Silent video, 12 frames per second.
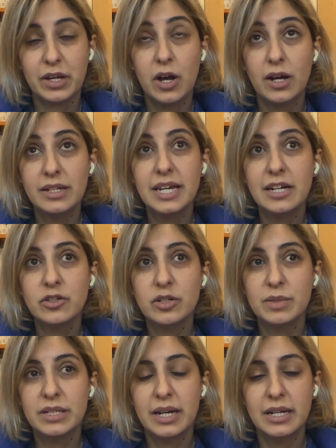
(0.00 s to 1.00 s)
Contact
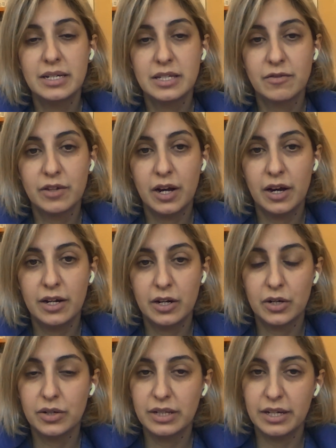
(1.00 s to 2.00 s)
dermatitis, if caught
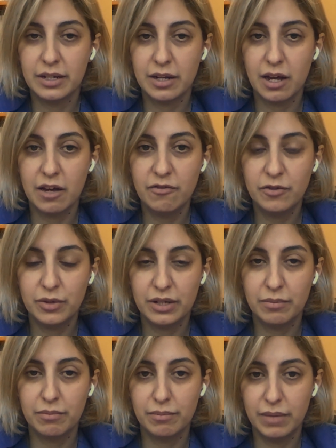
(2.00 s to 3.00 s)
early enough, you
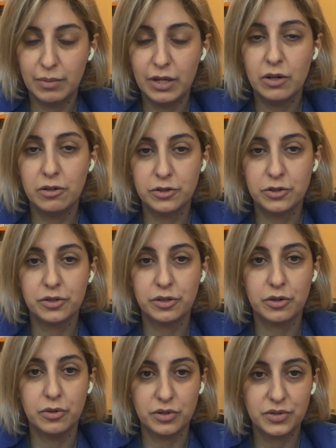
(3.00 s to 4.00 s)
can maybe alter the
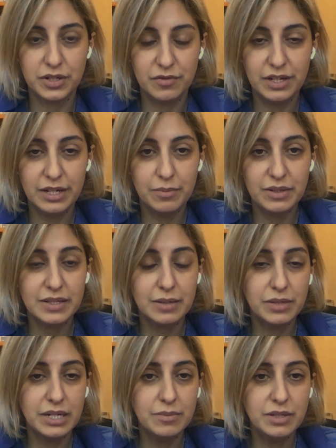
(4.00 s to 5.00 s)
course of it. But
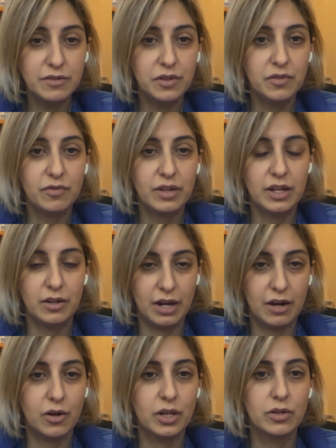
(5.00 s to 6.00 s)
sometimes if you've
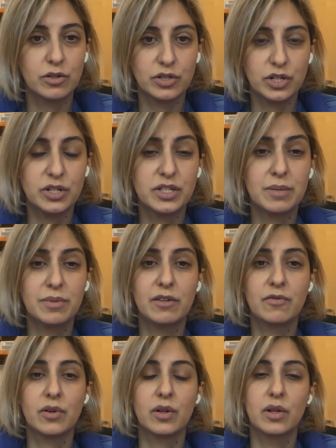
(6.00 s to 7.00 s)
allergic to something
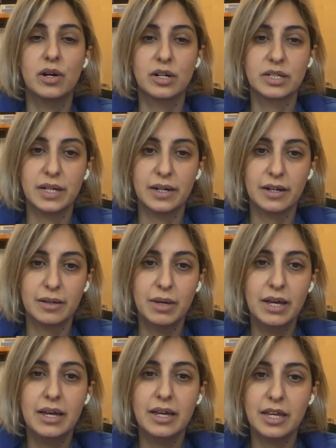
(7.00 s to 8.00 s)
for a long time,
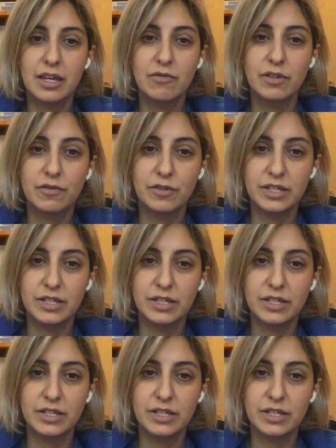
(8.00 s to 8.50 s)
even if